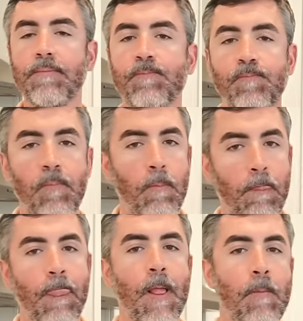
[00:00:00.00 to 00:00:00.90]
To take a
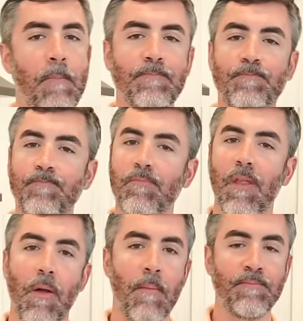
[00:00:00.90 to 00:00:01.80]
picture, and
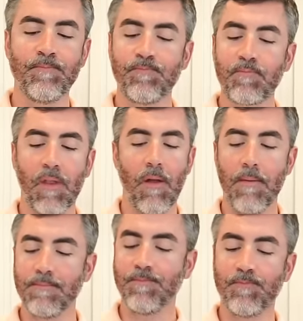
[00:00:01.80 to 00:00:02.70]
Bunky's over here already
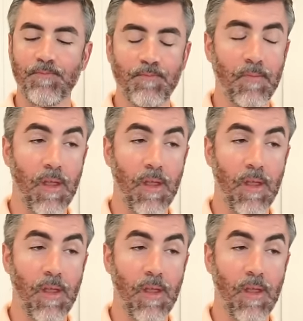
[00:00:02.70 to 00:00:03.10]
eating his.